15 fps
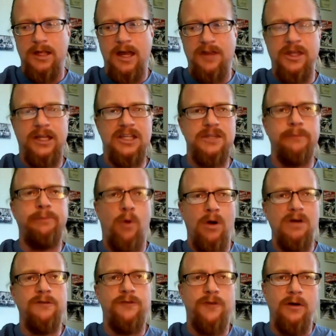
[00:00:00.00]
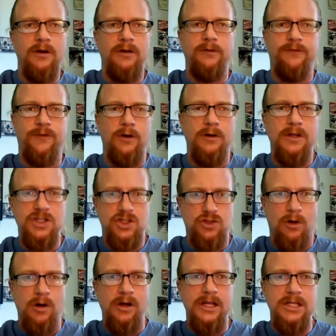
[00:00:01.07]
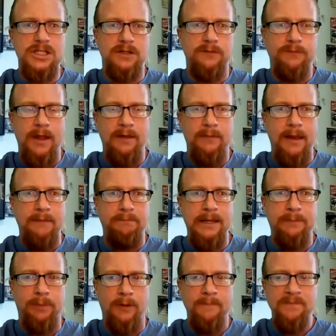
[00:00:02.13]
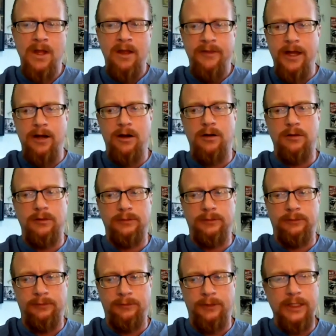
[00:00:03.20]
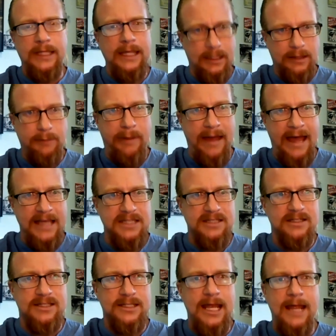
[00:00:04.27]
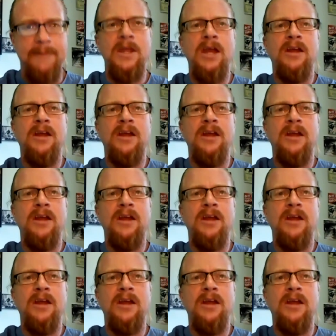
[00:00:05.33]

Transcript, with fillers: I think it's important for, for historians and, and, and people that are looking at the past to say,